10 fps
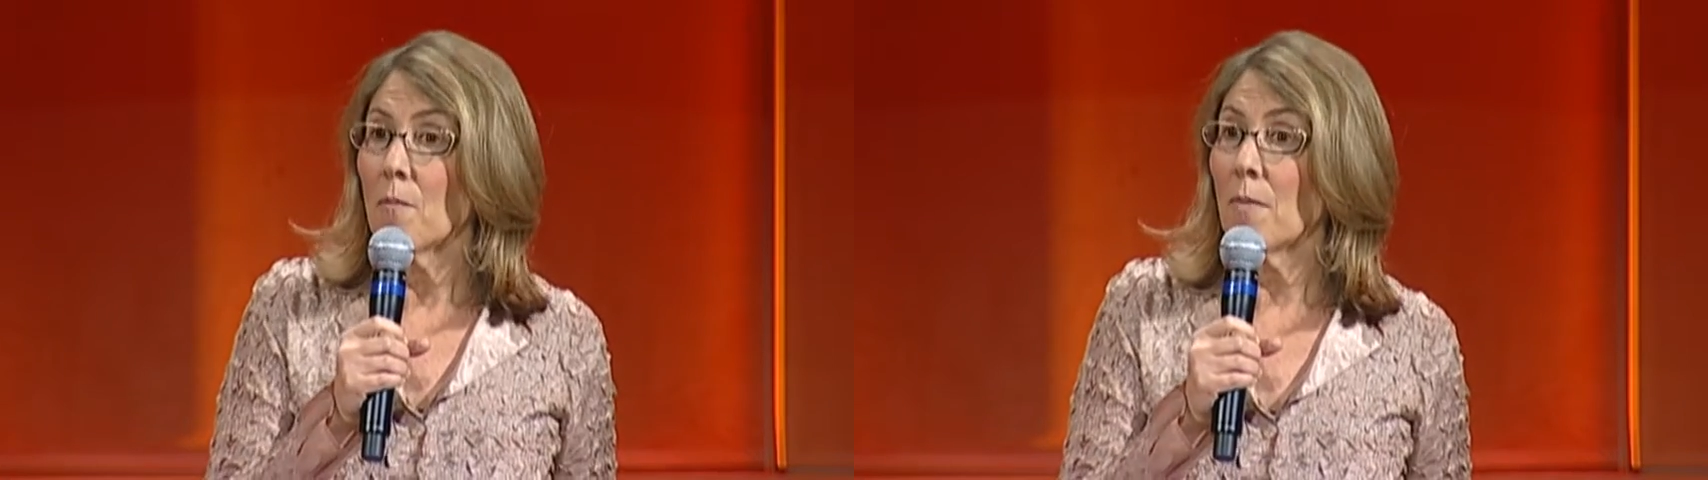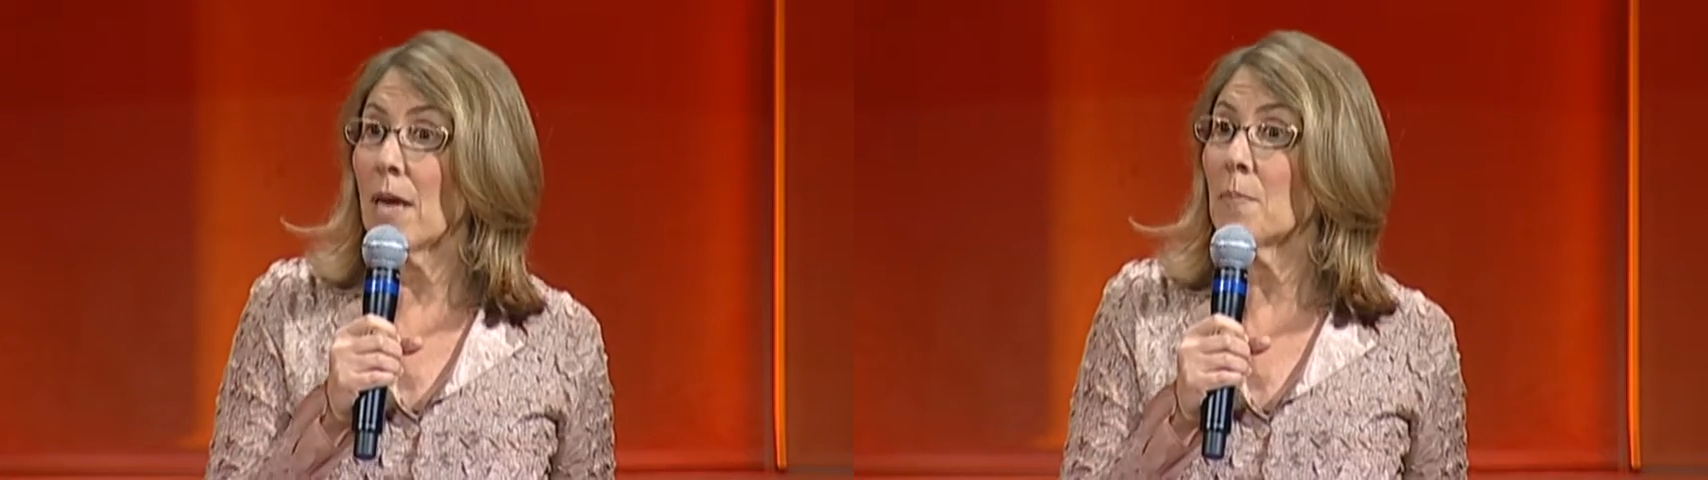
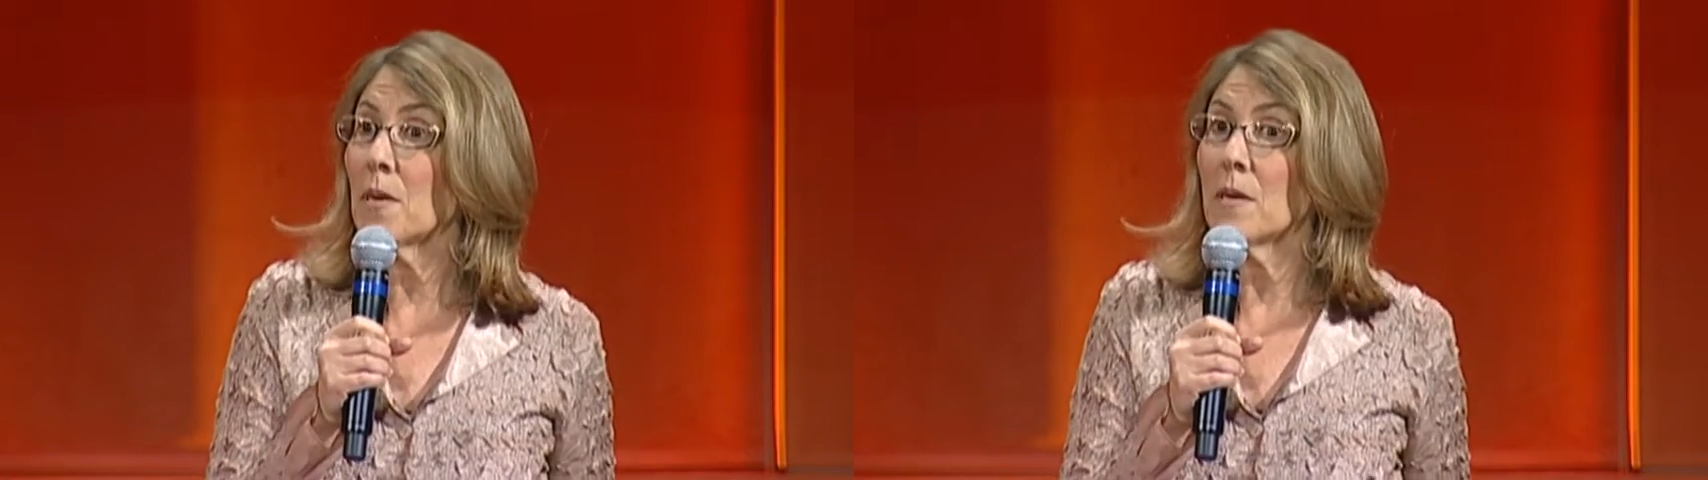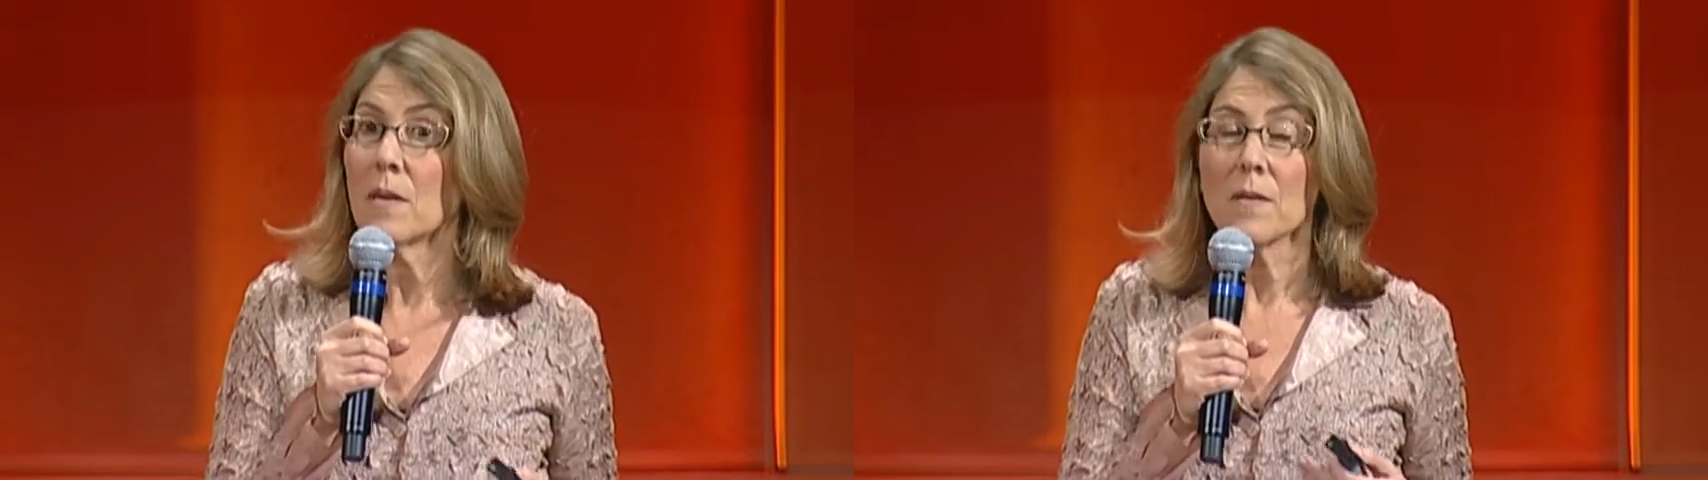
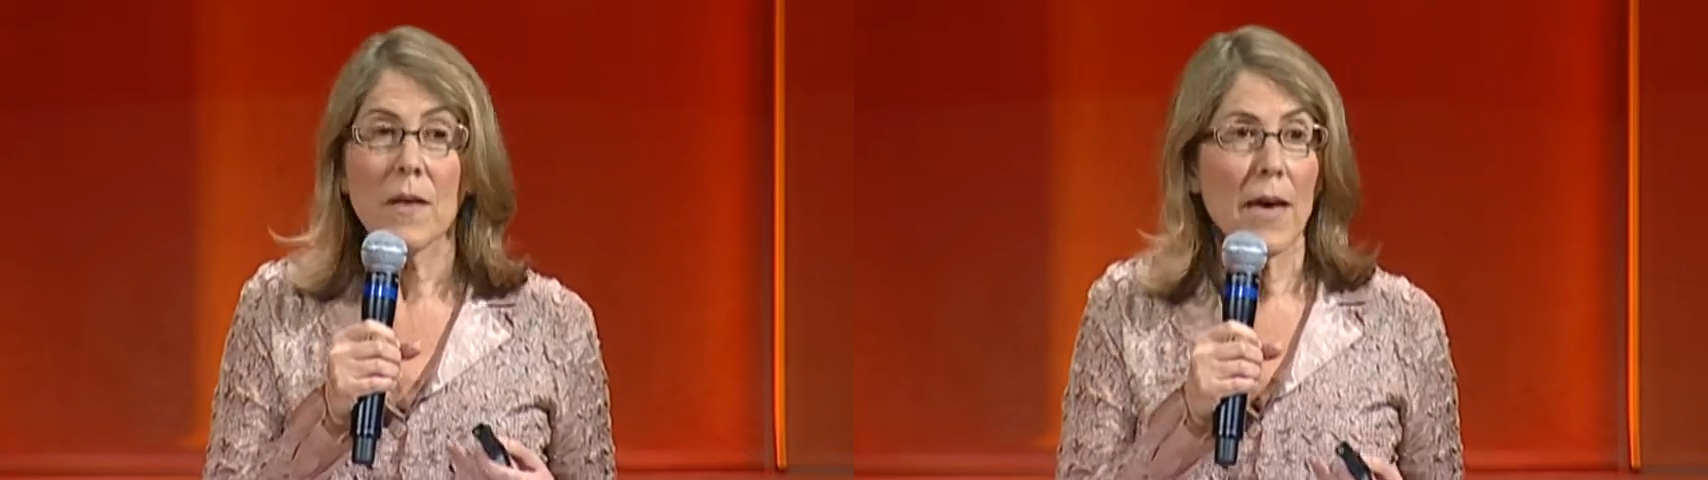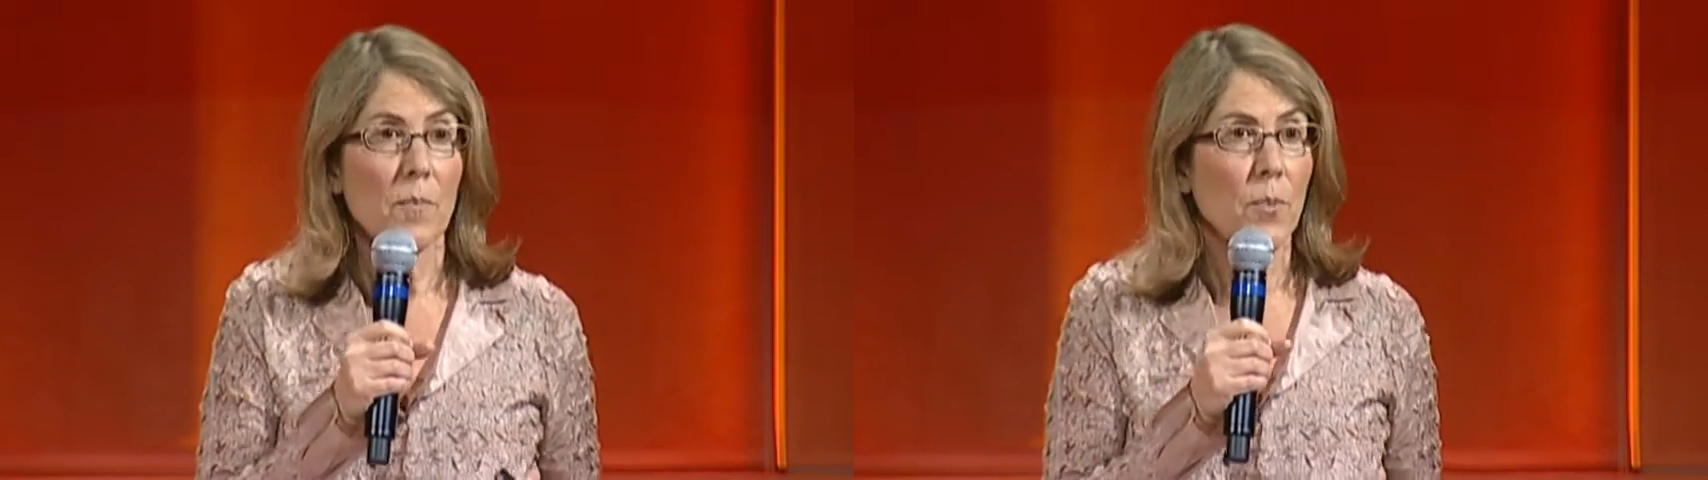Maybe
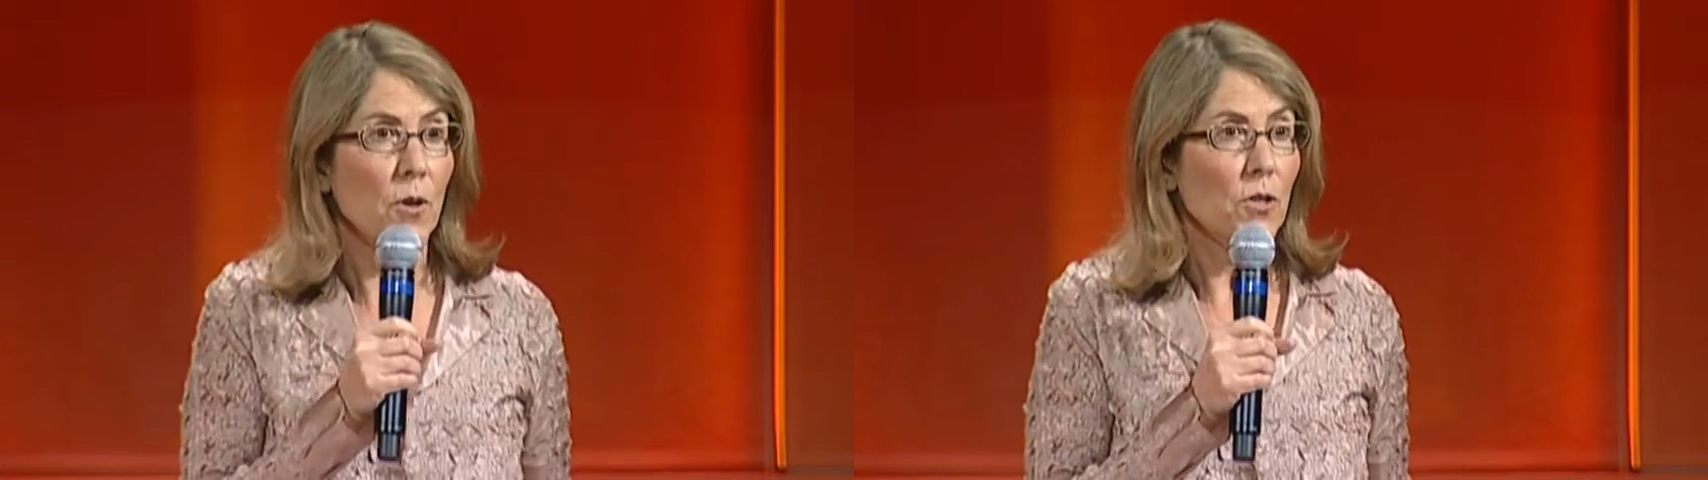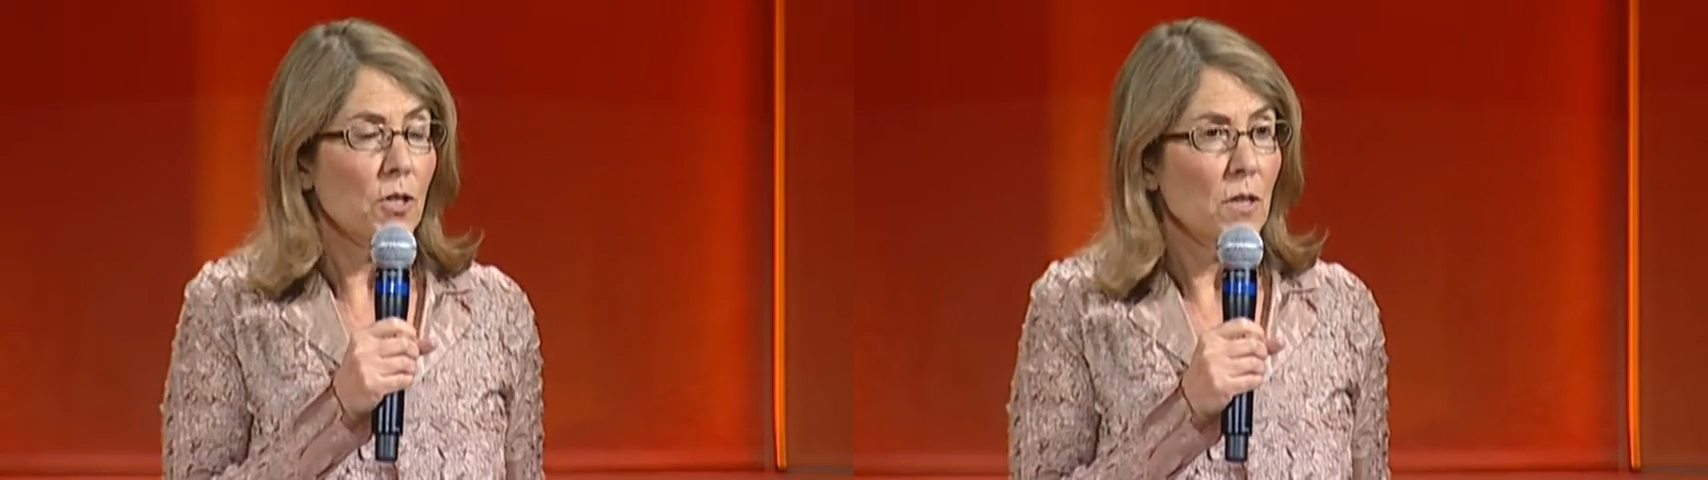that
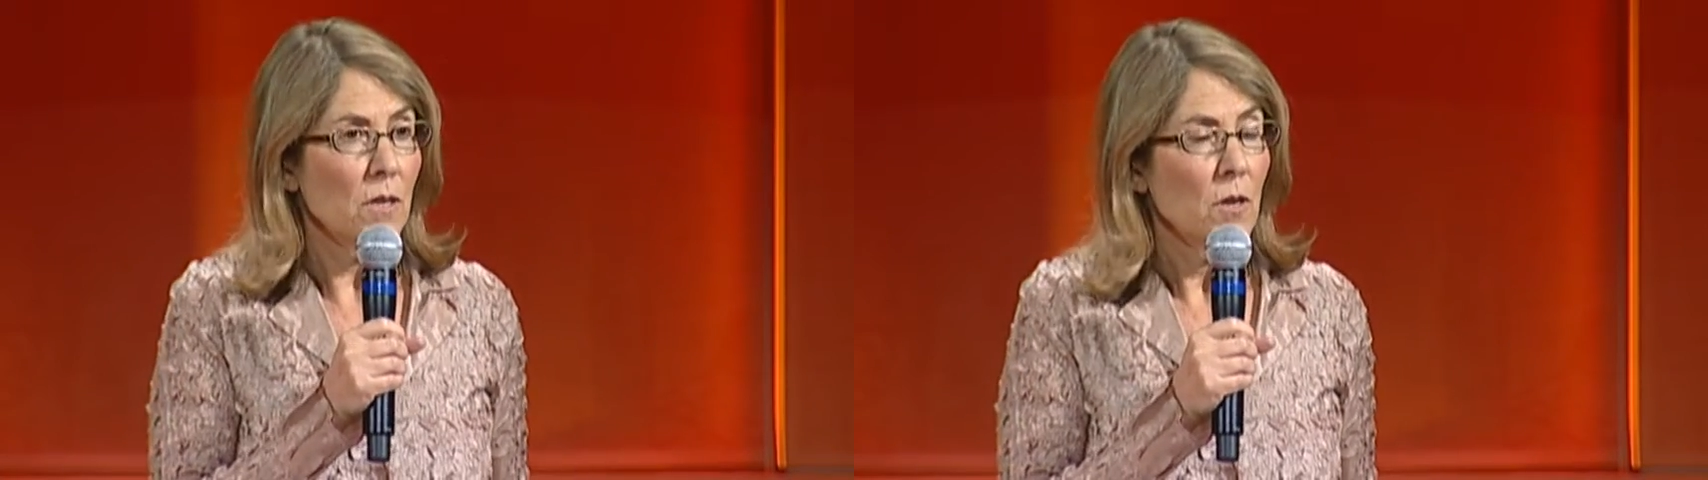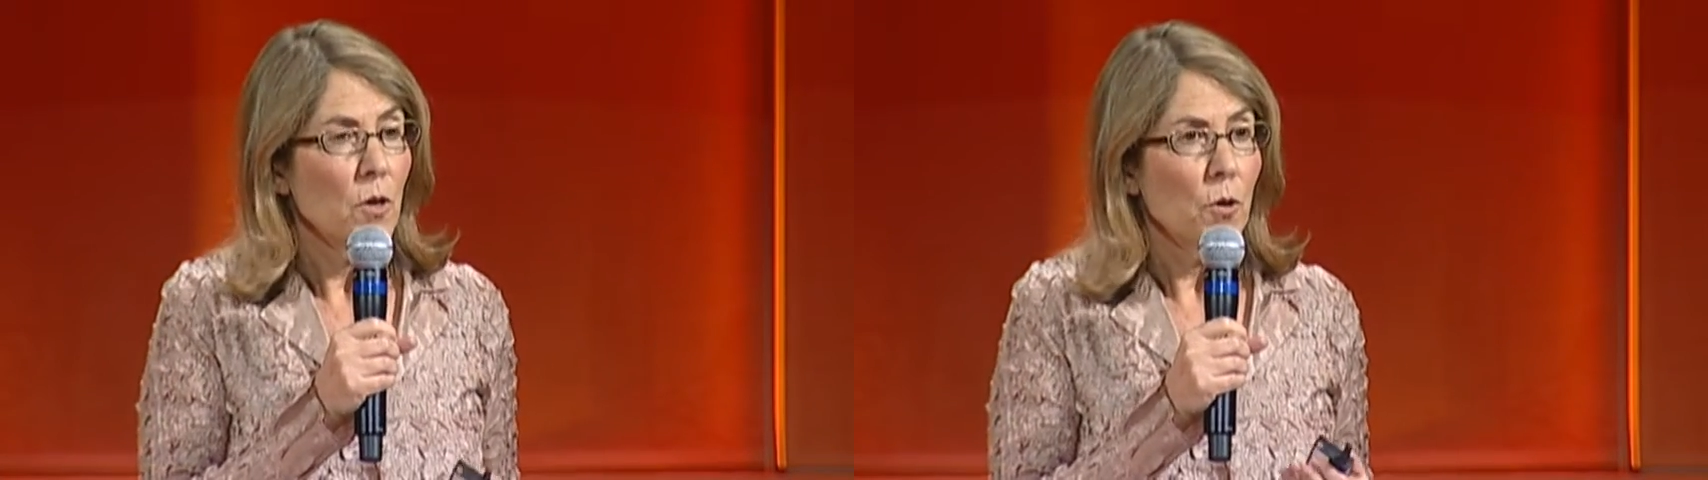person